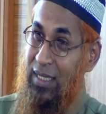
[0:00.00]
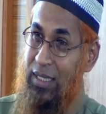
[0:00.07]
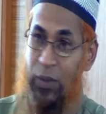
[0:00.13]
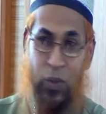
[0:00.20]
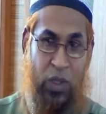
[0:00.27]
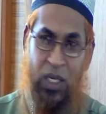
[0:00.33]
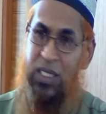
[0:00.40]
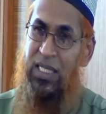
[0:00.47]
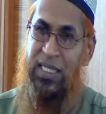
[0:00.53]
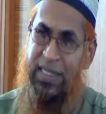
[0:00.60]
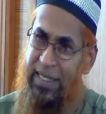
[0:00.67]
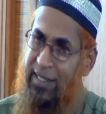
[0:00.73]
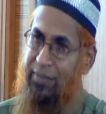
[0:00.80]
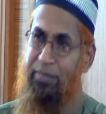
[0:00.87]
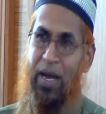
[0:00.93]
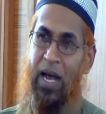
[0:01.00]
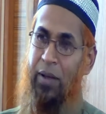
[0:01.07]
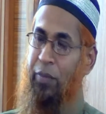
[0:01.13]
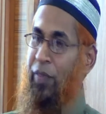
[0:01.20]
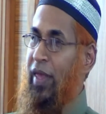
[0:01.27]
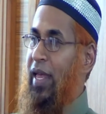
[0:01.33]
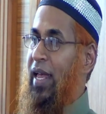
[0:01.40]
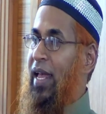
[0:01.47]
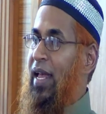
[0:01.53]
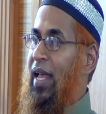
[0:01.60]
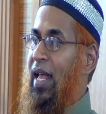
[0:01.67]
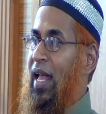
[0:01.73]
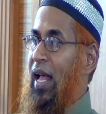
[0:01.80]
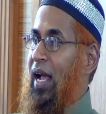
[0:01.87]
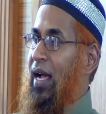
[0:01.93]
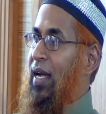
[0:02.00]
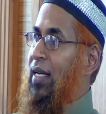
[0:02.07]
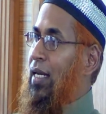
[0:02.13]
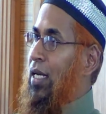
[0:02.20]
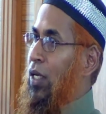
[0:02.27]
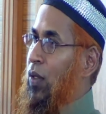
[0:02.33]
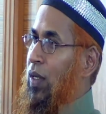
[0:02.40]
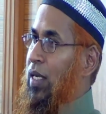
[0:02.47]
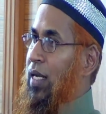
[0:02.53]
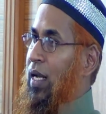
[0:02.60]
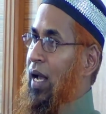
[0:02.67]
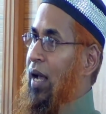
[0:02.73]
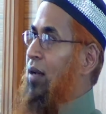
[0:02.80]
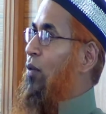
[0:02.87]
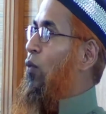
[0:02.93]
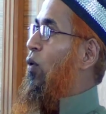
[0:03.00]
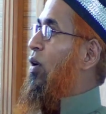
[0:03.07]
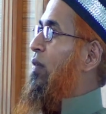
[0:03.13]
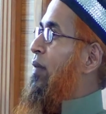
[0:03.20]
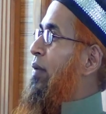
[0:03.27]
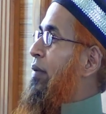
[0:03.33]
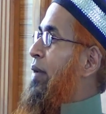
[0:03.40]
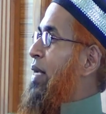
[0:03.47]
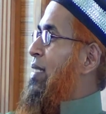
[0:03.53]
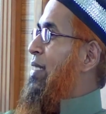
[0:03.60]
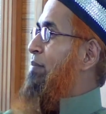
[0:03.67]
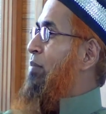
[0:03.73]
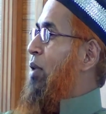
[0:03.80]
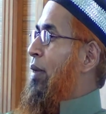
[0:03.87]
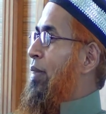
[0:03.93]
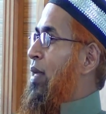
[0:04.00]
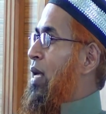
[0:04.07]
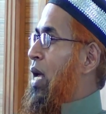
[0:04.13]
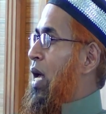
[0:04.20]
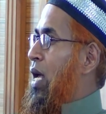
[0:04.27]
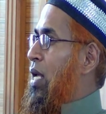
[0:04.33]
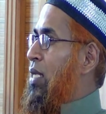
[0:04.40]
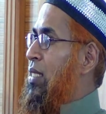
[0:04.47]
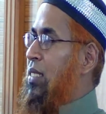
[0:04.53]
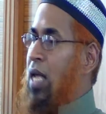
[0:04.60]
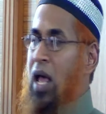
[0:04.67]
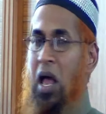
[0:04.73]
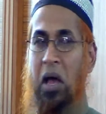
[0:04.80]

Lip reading: Do not sit back there and look at what this brother has